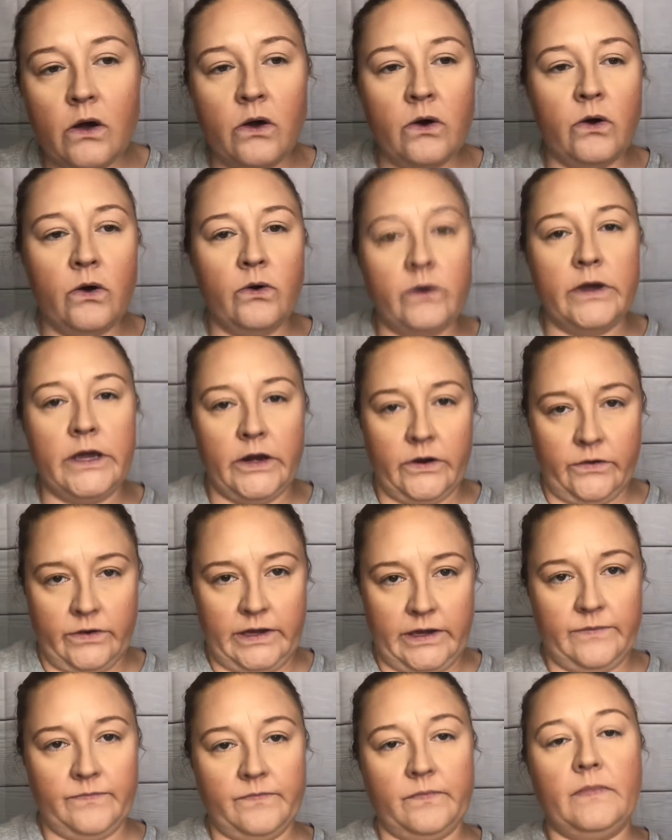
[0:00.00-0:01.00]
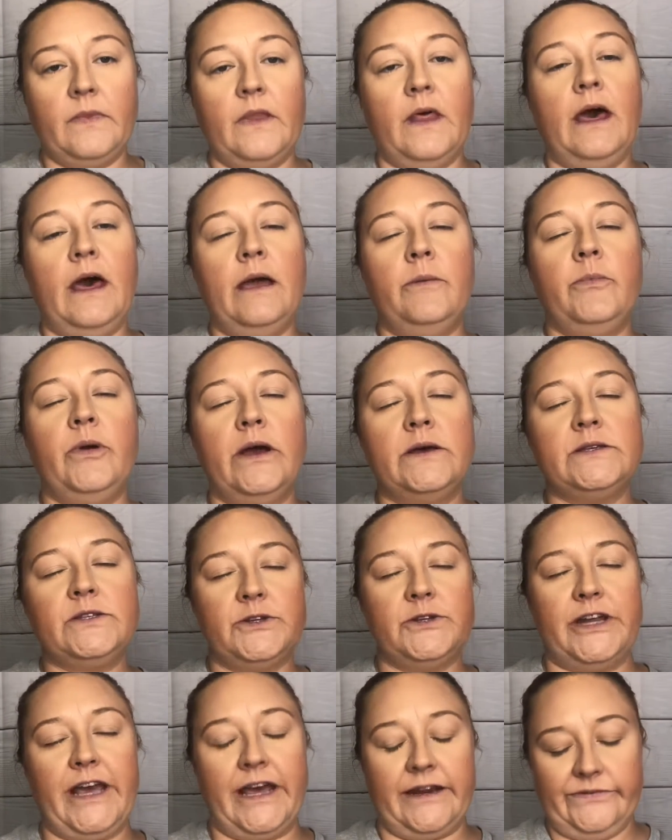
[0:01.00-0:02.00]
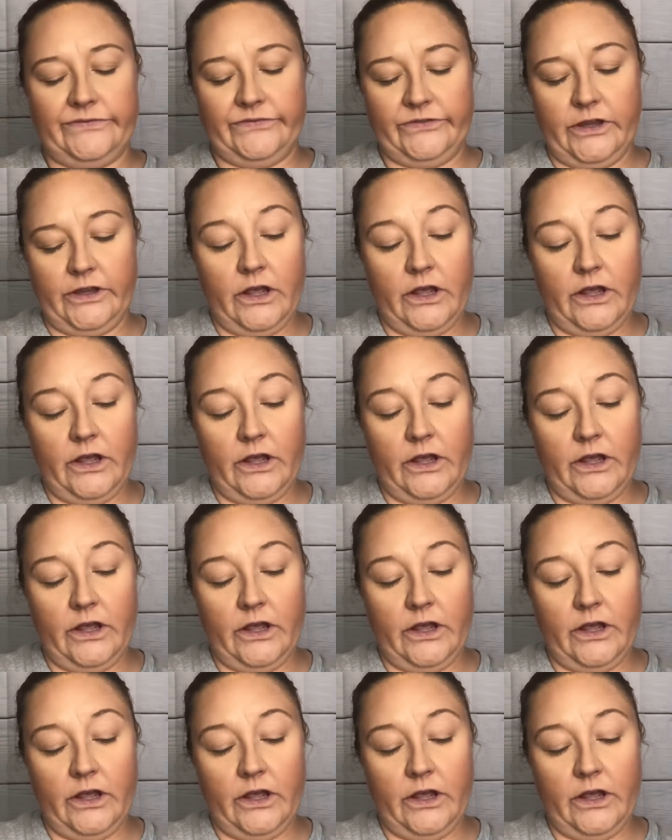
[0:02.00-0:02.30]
Okie dokie. Eyebrows are done.